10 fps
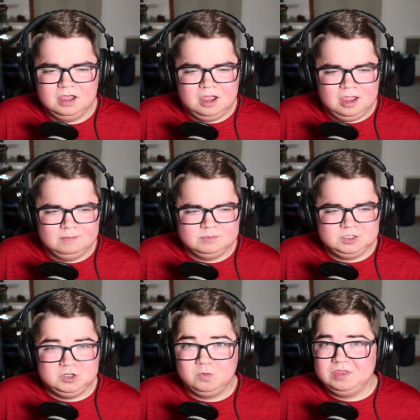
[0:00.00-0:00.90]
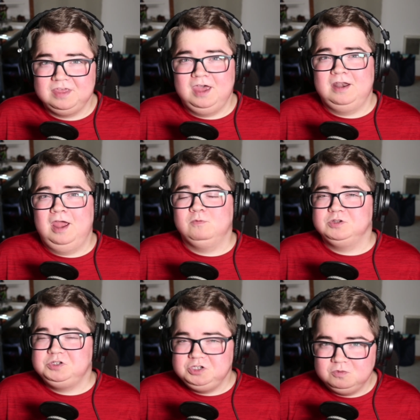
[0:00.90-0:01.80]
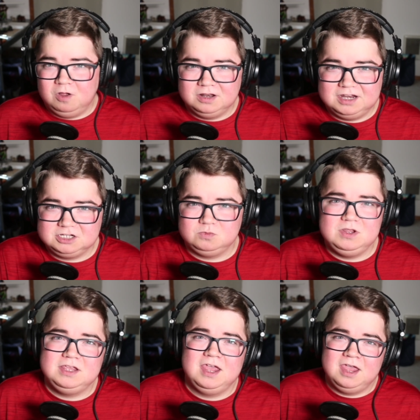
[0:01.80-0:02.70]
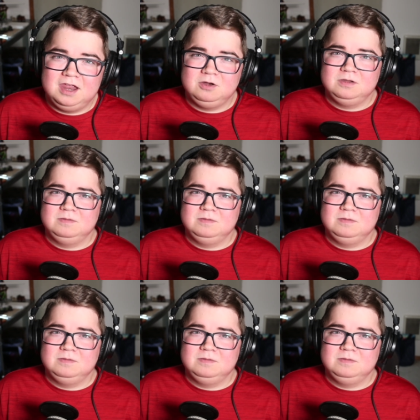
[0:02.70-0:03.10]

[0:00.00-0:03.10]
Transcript: Um, so, with that, I will see you all next week and